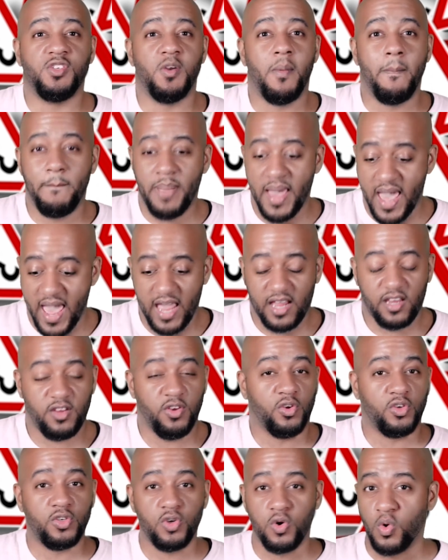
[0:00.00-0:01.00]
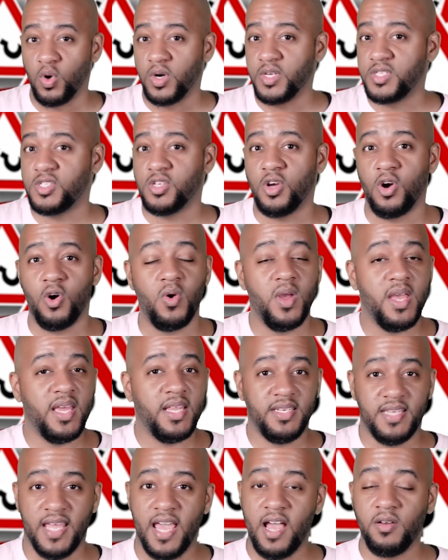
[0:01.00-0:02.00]
your back, your torso,
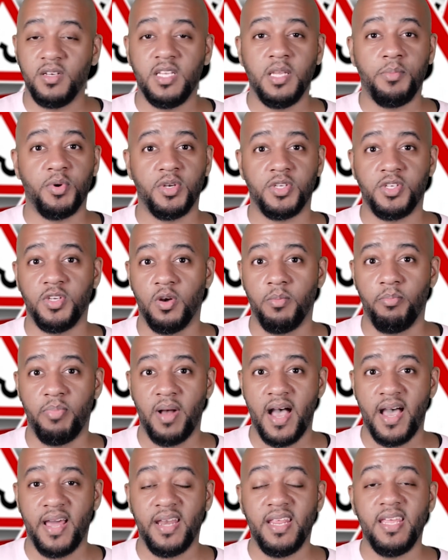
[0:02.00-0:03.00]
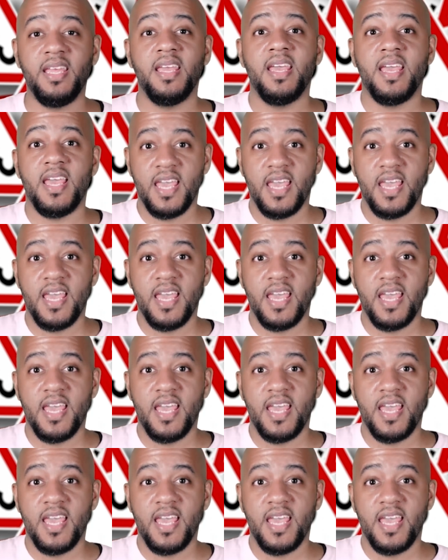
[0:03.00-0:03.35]
down deeper into your body.